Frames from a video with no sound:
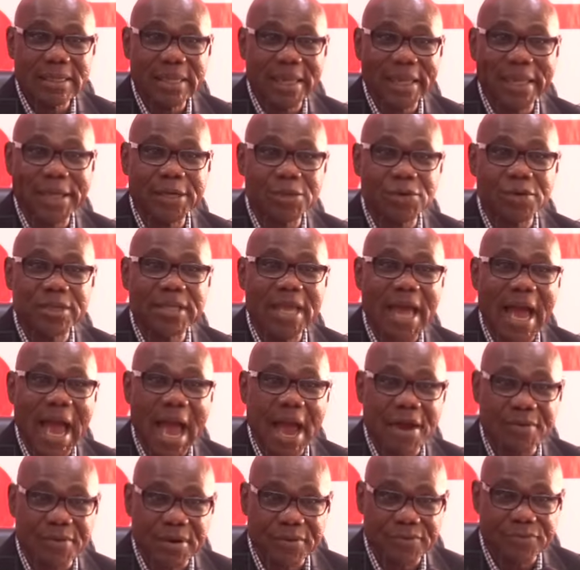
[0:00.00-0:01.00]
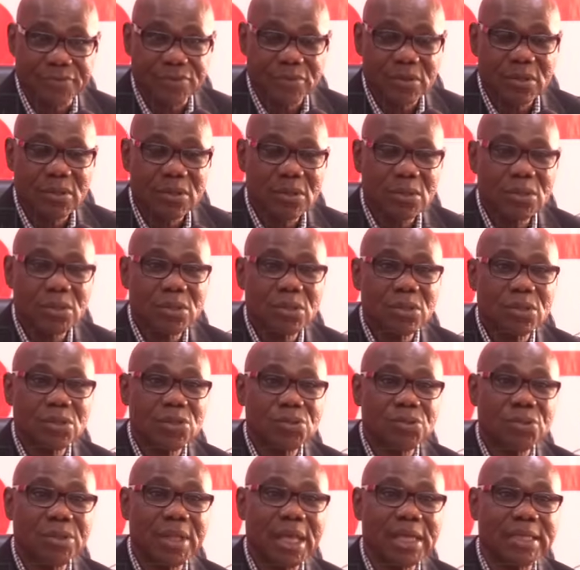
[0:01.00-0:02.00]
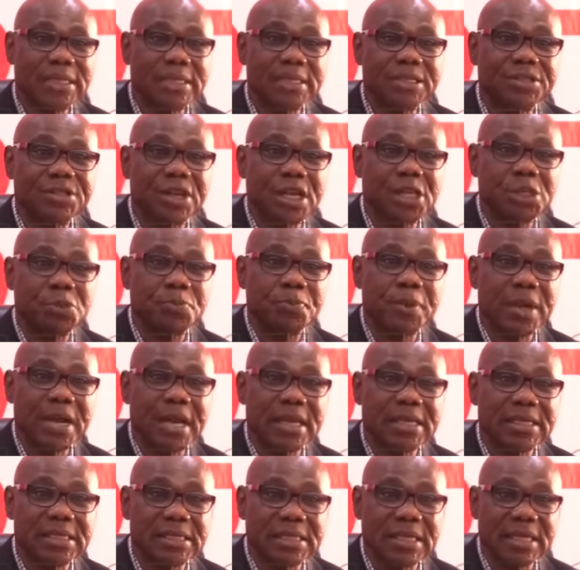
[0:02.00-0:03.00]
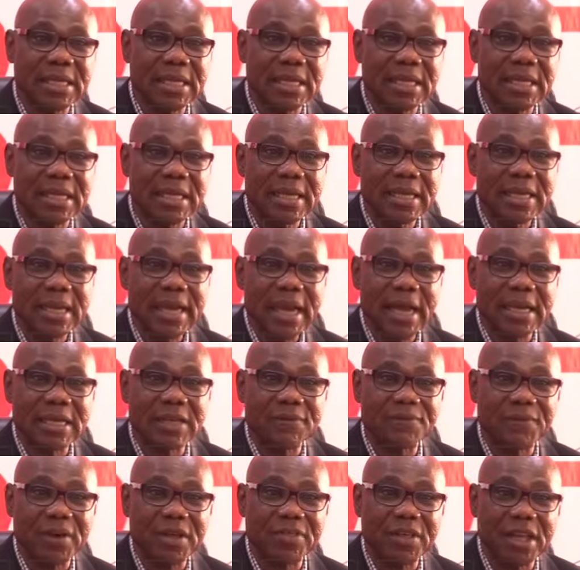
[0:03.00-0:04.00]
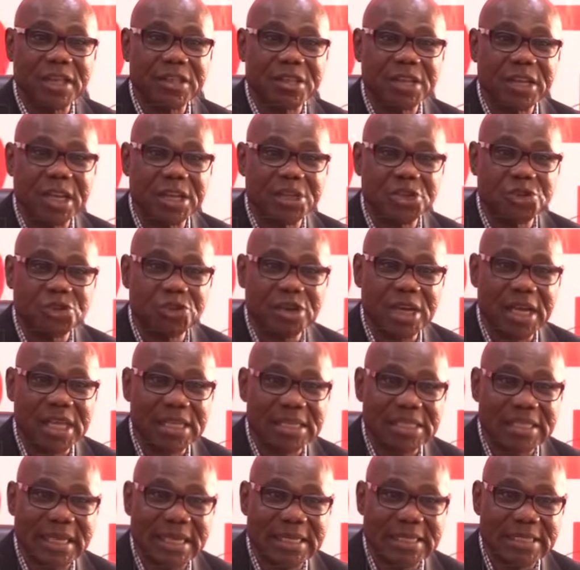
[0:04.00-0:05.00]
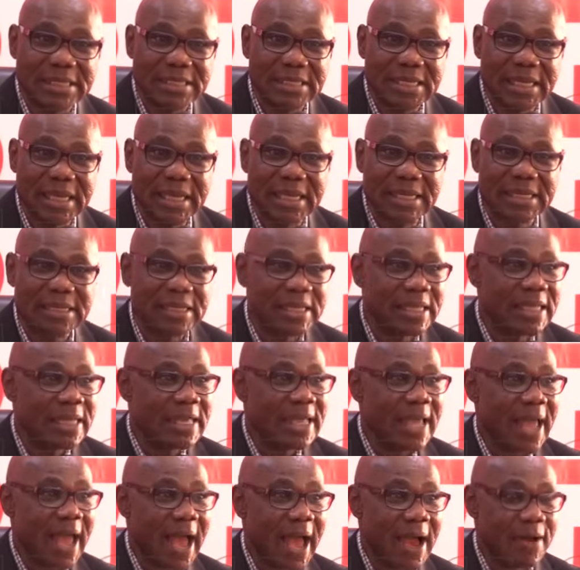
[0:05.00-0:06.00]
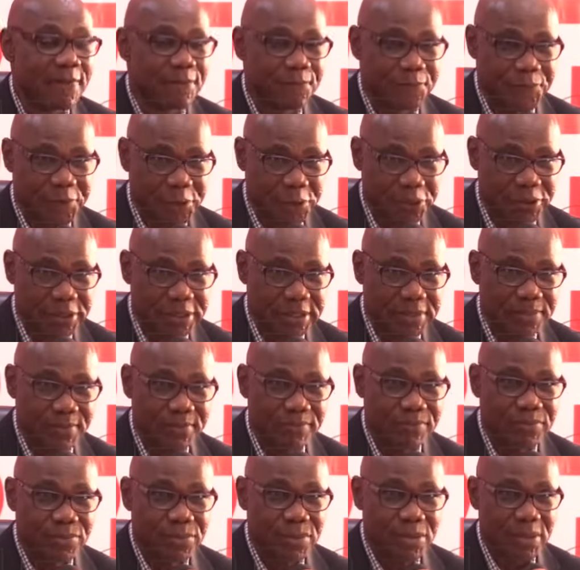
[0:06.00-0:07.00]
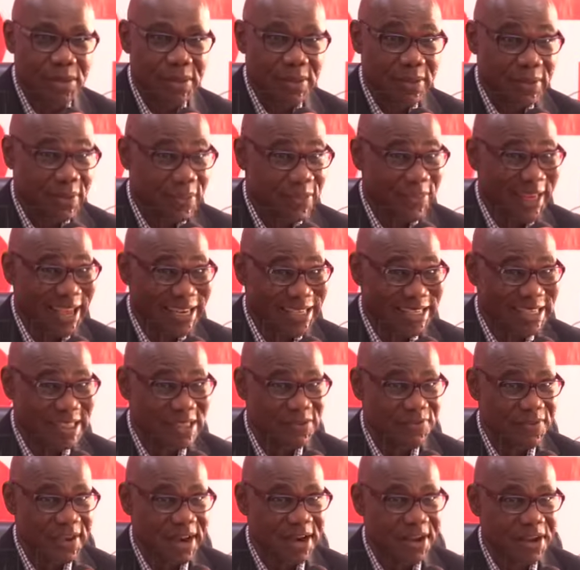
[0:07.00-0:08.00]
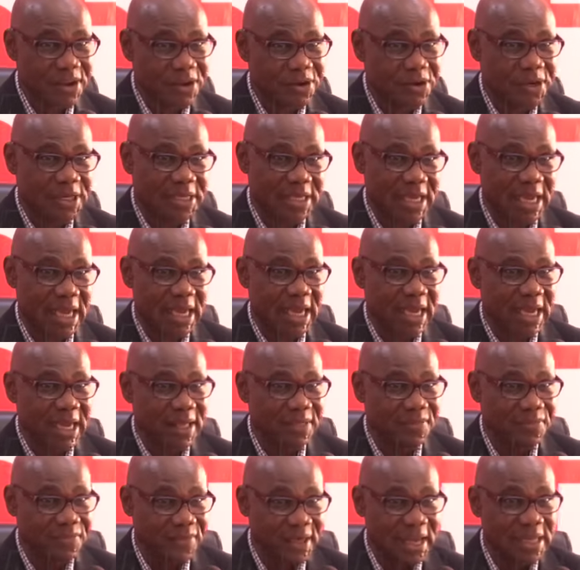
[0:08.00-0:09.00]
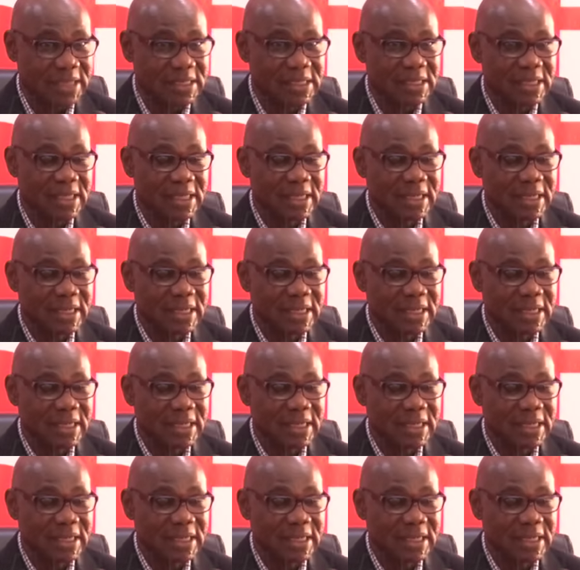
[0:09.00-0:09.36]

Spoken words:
into the IREF, so that the transparency and the fact that the Nigerians can see it and view it. That is very critical, and that